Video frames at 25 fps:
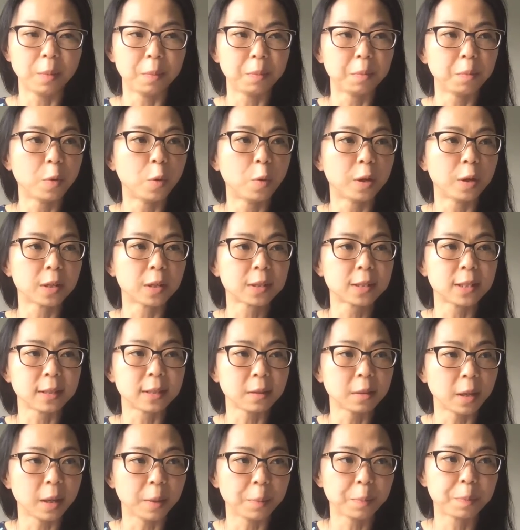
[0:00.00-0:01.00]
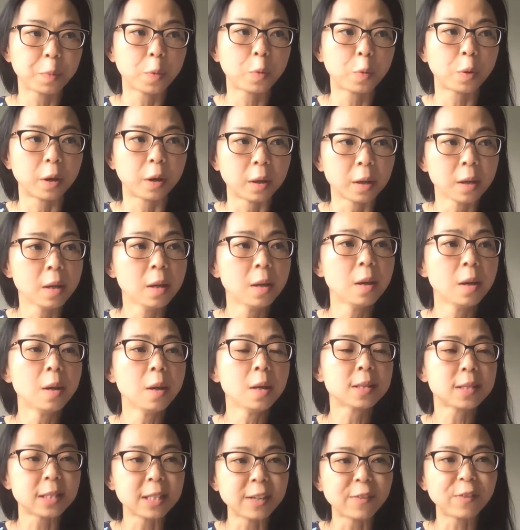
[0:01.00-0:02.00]
more poor,
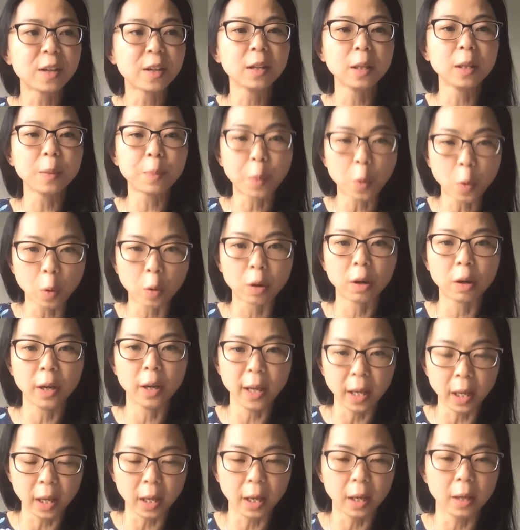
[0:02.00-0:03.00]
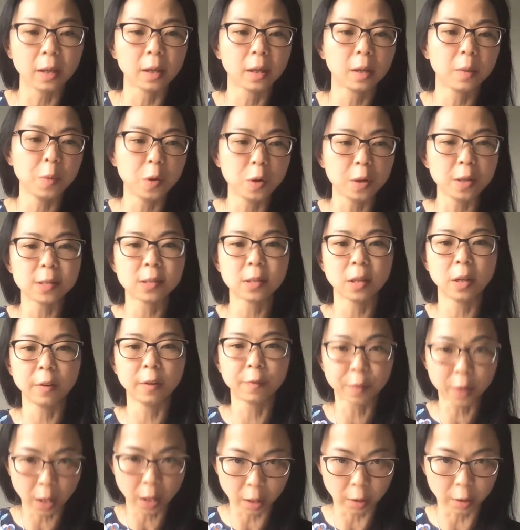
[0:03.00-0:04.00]
significantly poor in communities
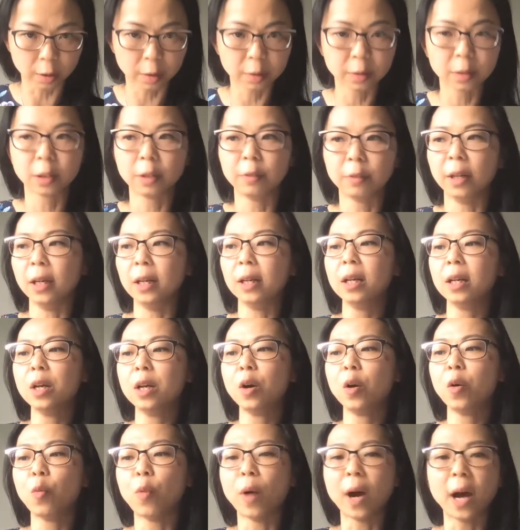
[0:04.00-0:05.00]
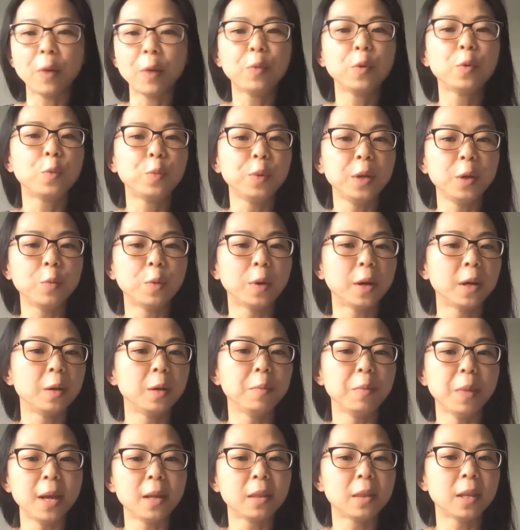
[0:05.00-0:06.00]
of color, right? Why would we want to
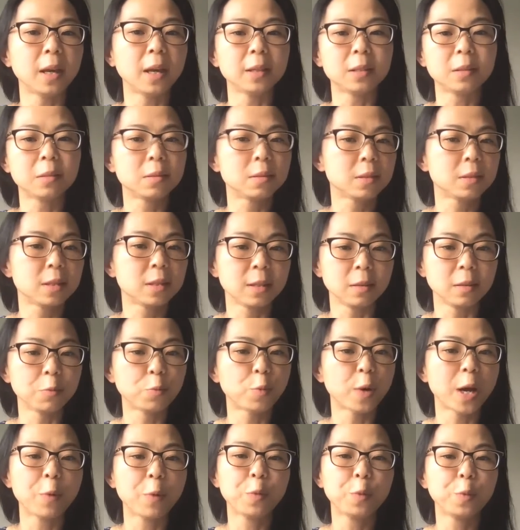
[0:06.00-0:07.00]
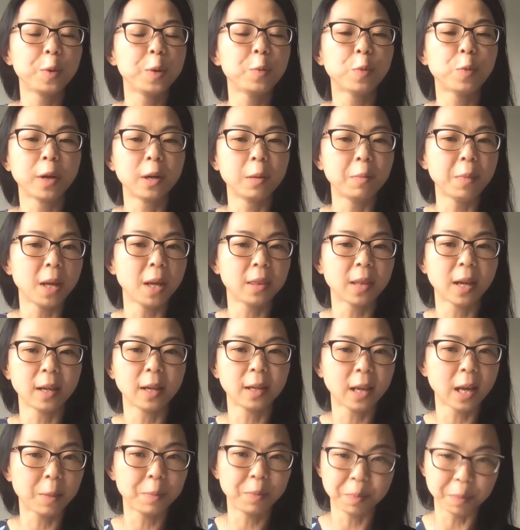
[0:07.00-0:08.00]
make that
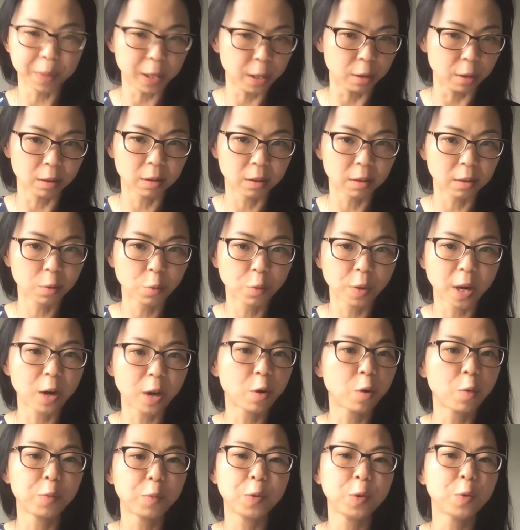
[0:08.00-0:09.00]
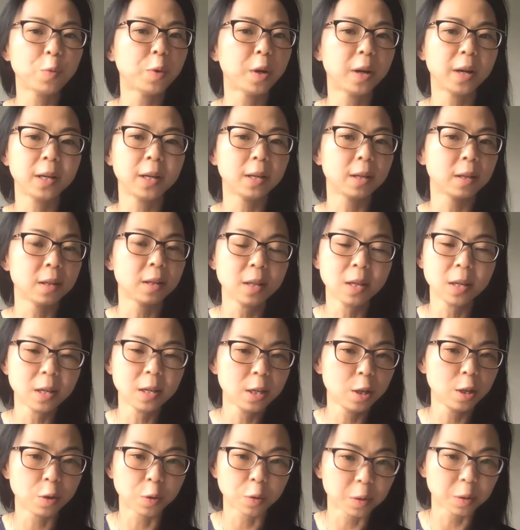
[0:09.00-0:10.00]
gap bigger? Why don't we want to,
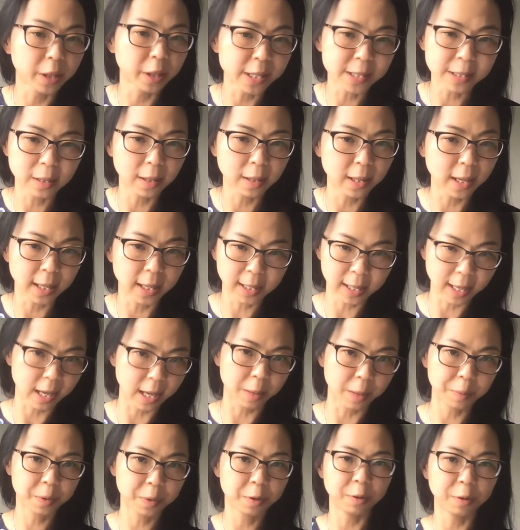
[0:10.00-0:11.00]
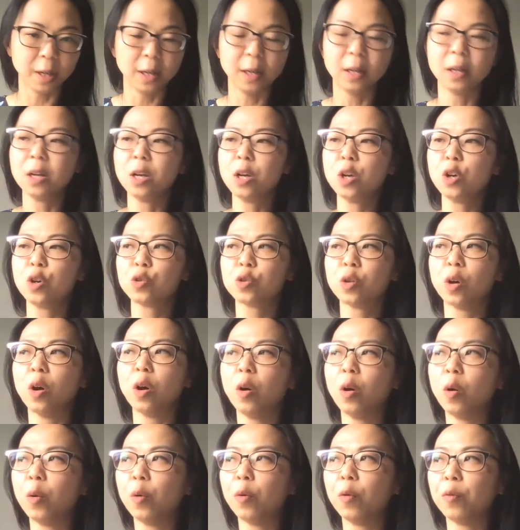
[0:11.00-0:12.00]
lessen that gap, right?
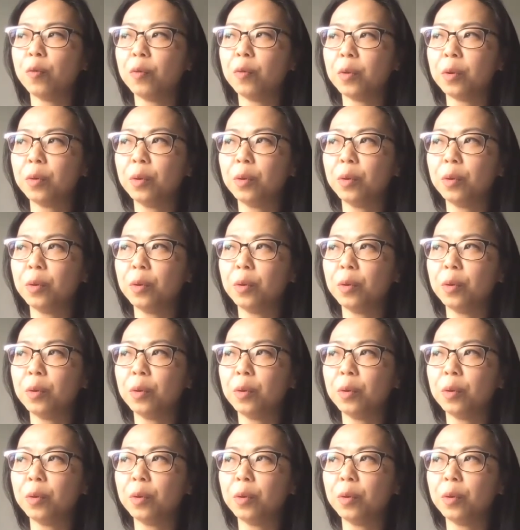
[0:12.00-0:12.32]
So,